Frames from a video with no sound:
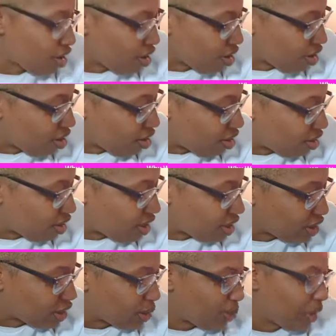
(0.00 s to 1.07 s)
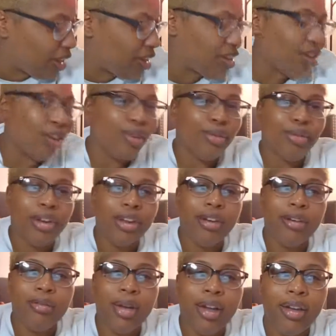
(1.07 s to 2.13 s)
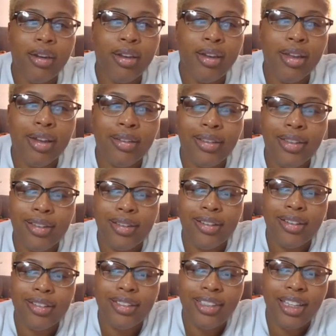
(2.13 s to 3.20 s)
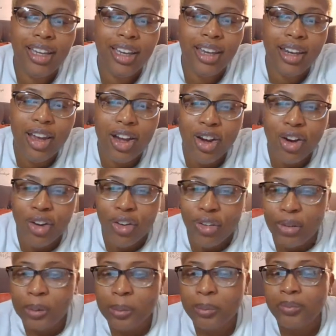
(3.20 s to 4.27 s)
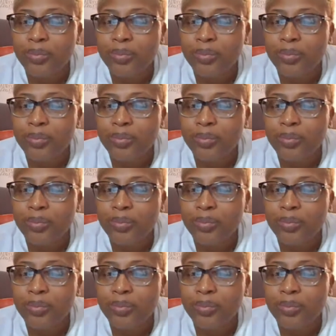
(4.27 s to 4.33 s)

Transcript: Girl, he spent the rent money at the casino.